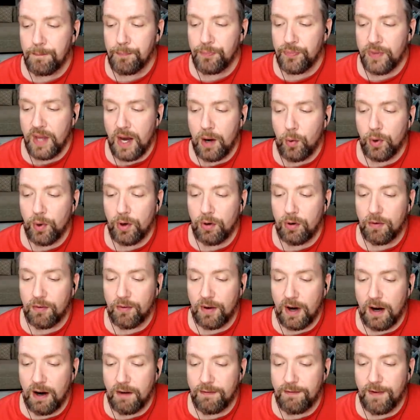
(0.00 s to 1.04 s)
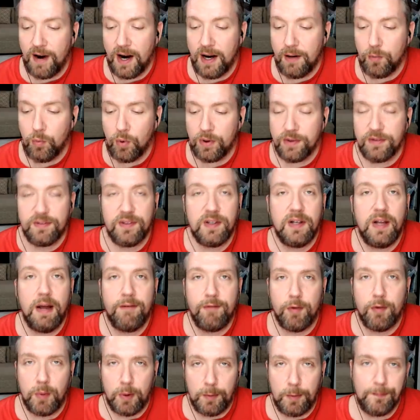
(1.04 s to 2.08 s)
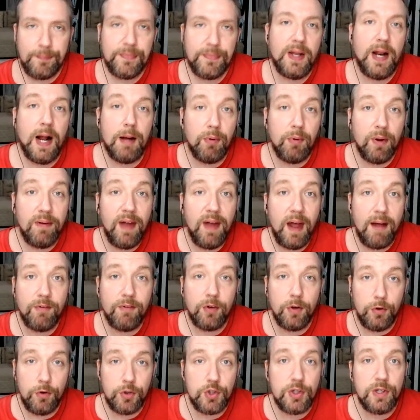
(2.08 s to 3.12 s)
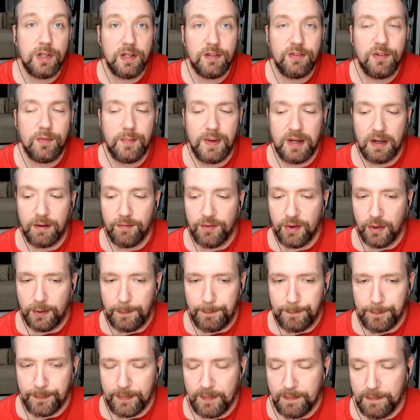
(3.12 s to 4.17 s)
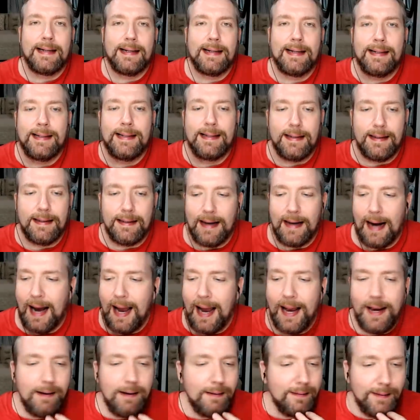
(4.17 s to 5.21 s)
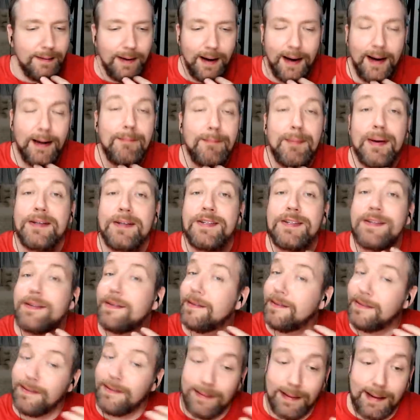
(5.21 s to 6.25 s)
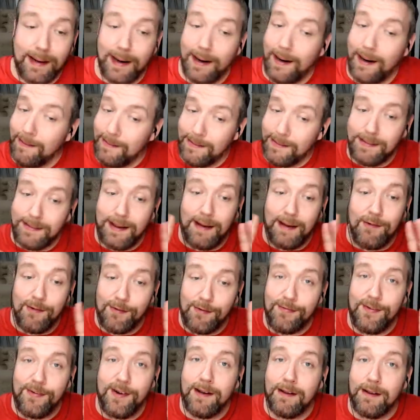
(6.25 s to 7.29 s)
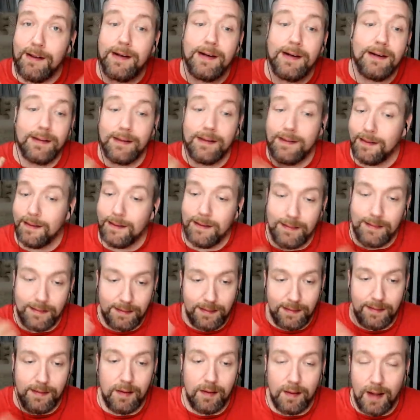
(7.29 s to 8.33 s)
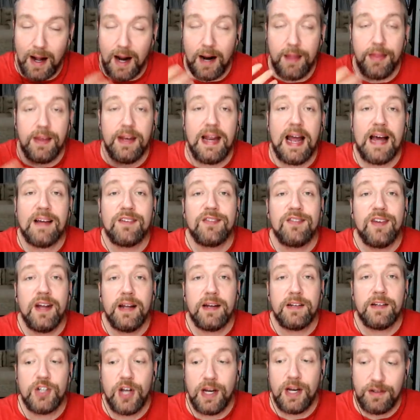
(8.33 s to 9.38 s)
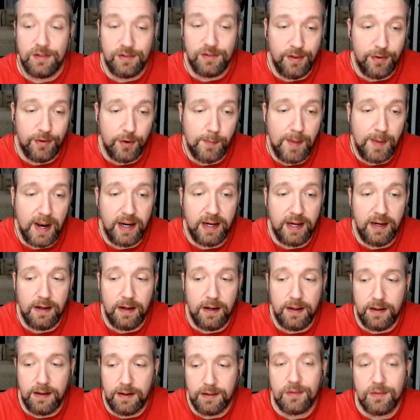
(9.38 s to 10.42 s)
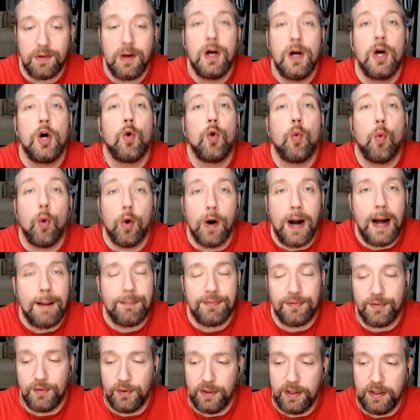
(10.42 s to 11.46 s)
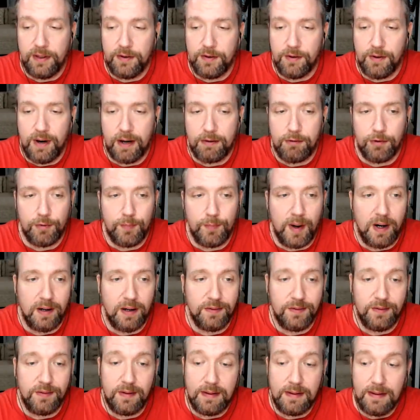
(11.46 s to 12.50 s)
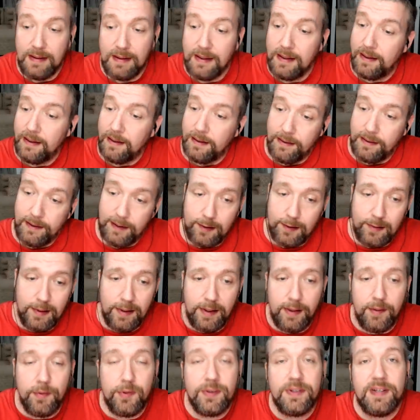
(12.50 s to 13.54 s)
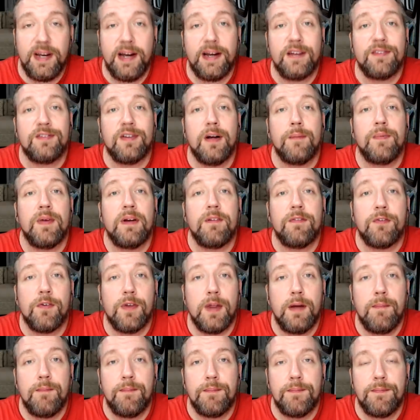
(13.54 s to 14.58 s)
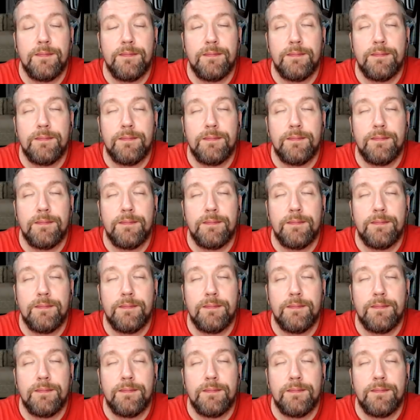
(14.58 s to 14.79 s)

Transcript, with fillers: that we'll uh, find was inevitable. And I believe that evolution is to being a villain. I I bet you the I just have a feeling that the, a lot of the aesthetic changes that they're making to this were absolutely a direct response and you know, it would take something for them